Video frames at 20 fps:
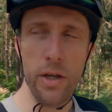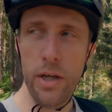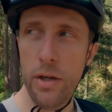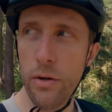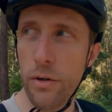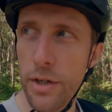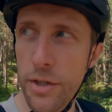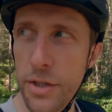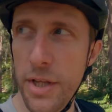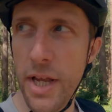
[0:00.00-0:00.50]

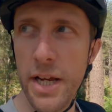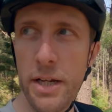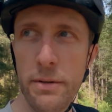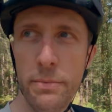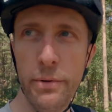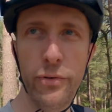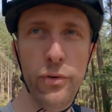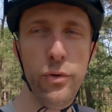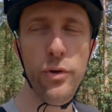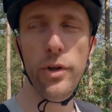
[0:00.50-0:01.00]
here I stand
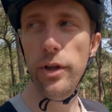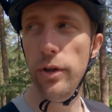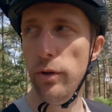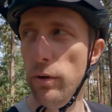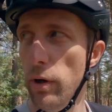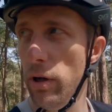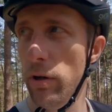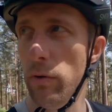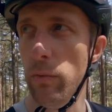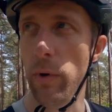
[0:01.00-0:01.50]
before
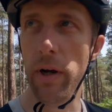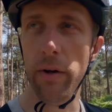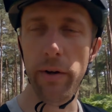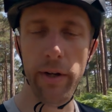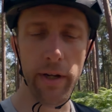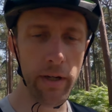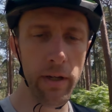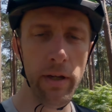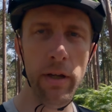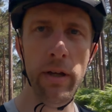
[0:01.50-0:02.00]
you
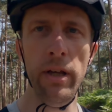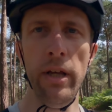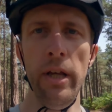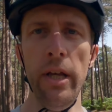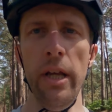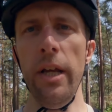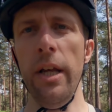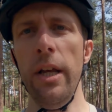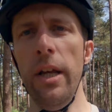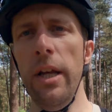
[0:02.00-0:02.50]
wearing
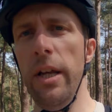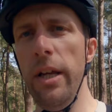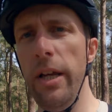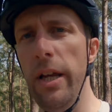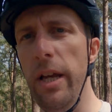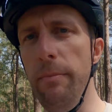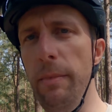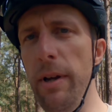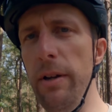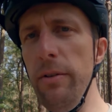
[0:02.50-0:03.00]

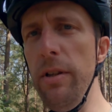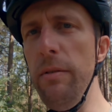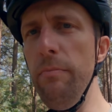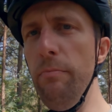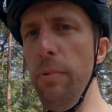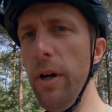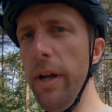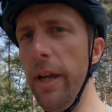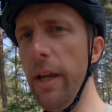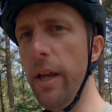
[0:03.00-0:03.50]
a mountain
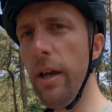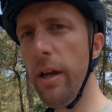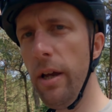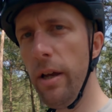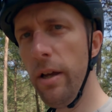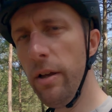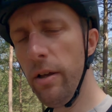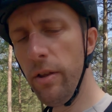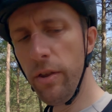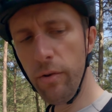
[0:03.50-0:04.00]
bike
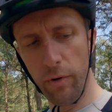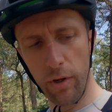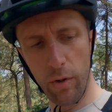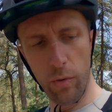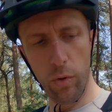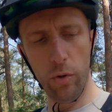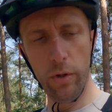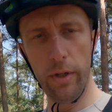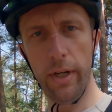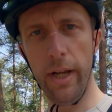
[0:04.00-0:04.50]

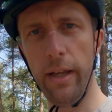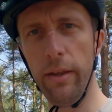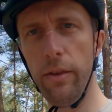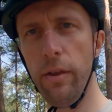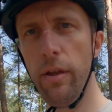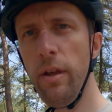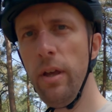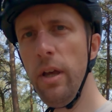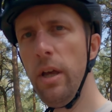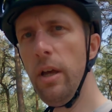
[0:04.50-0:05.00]
3/4
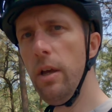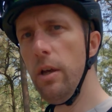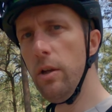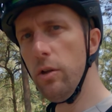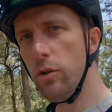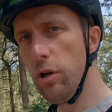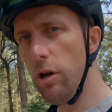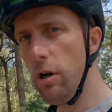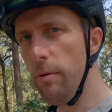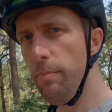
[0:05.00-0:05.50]
length
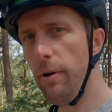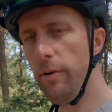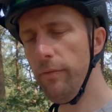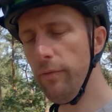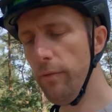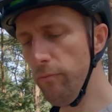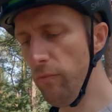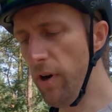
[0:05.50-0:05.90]
top from